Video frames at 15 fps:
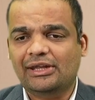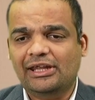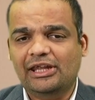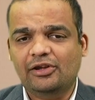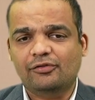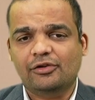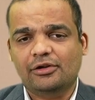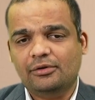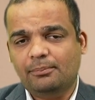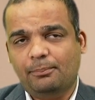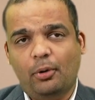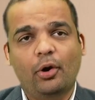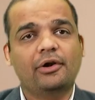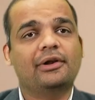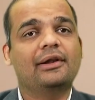even
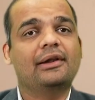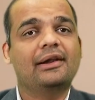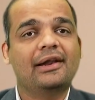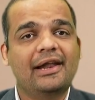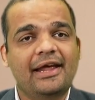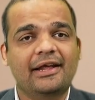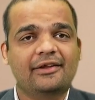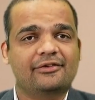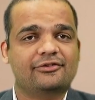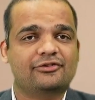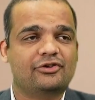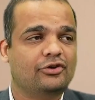put links